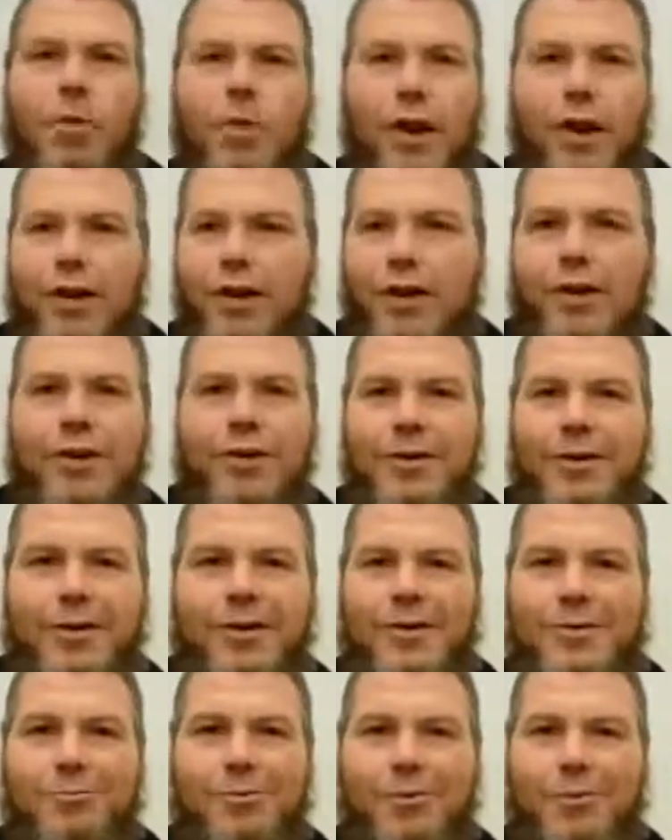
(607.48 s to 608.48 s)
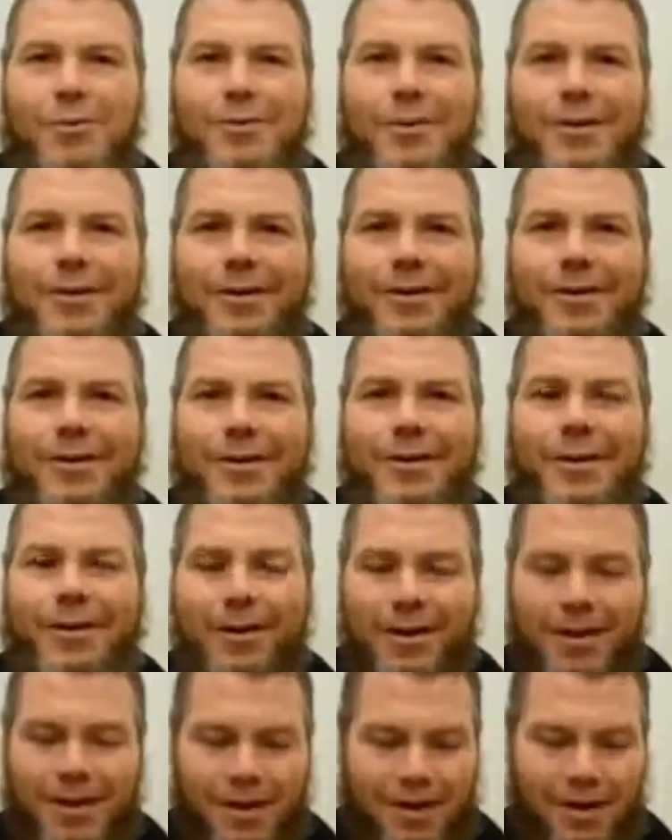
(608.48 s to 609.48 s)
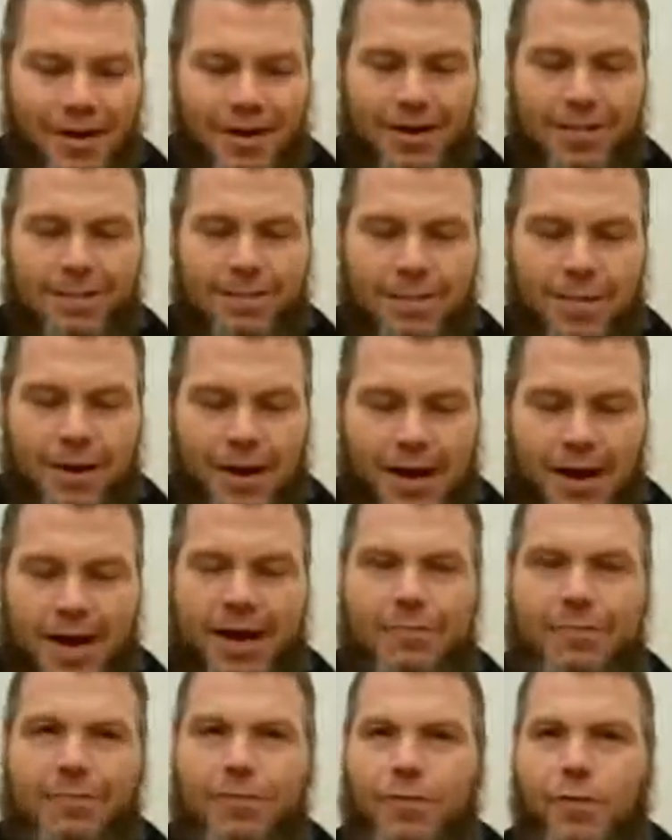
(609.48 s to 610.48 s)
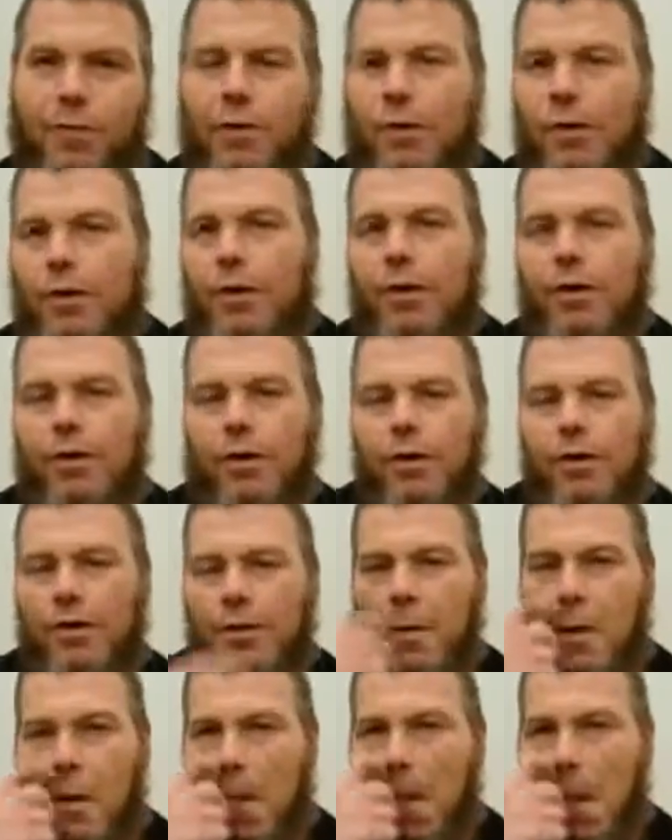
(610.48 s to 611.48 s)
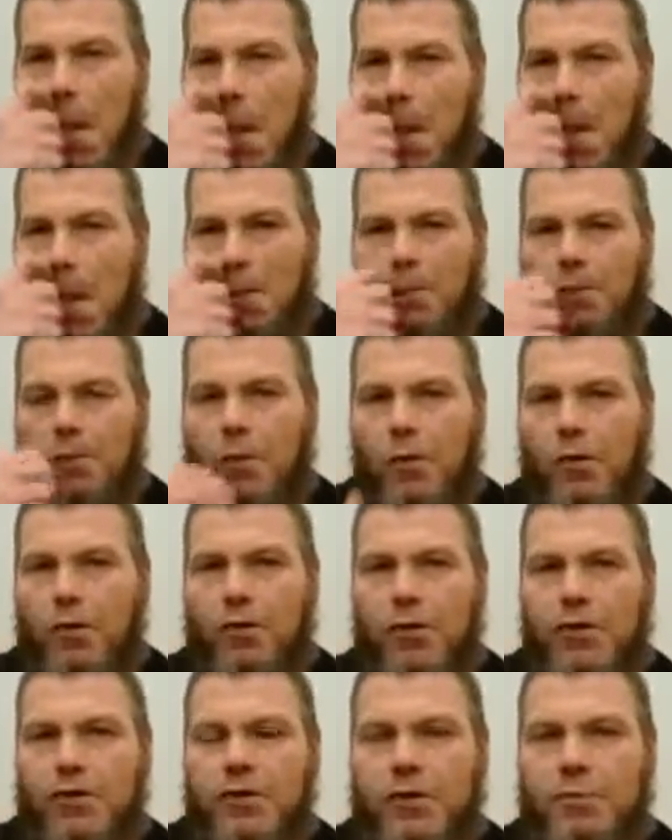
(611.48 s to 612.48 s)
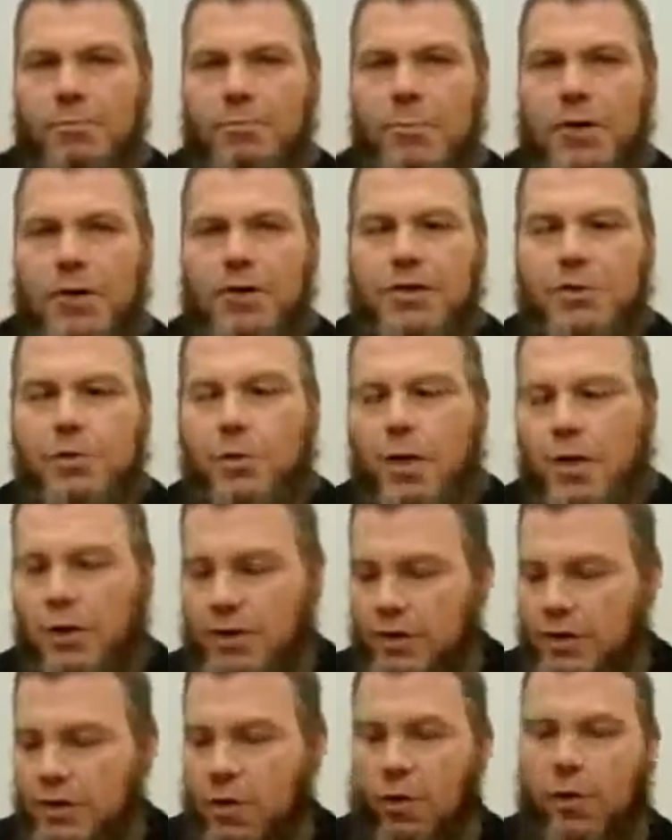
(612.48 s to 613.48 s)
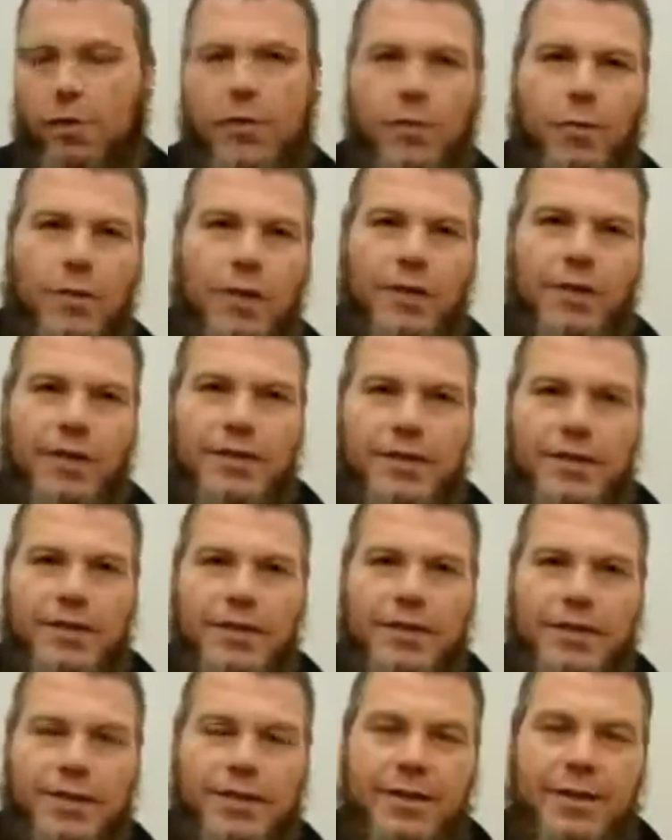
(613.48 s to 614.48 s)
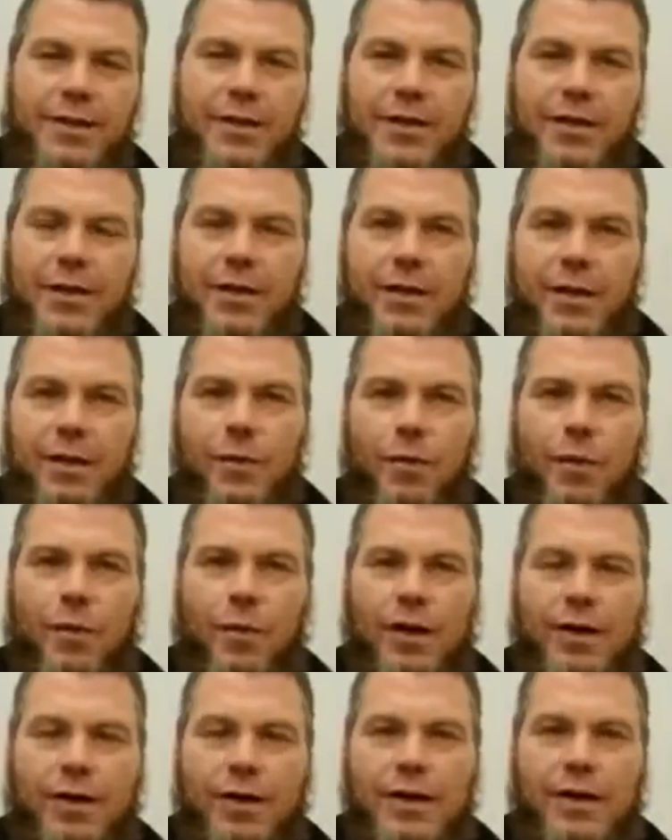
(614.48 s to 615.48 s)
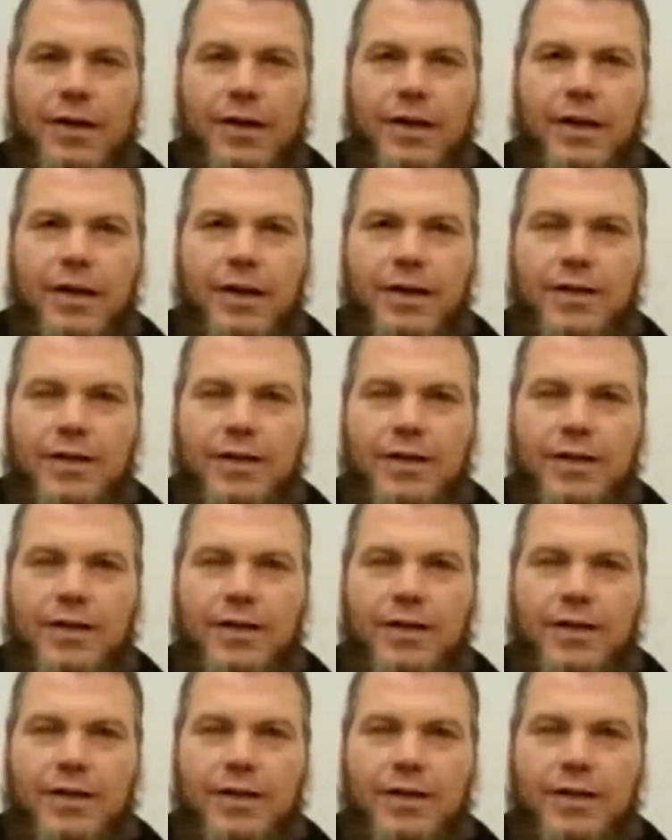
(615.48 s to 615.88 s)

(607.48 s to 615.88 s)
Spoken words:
more I couldn't disprove it. I had four Christian books, one Jehovah's Witness, one